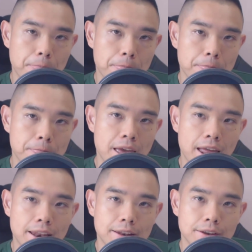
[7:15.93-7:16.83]
that
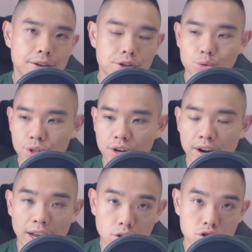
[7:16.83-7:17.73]
you did, right,
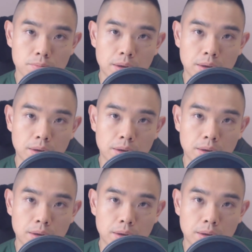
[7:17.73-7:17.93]
that got stopped out,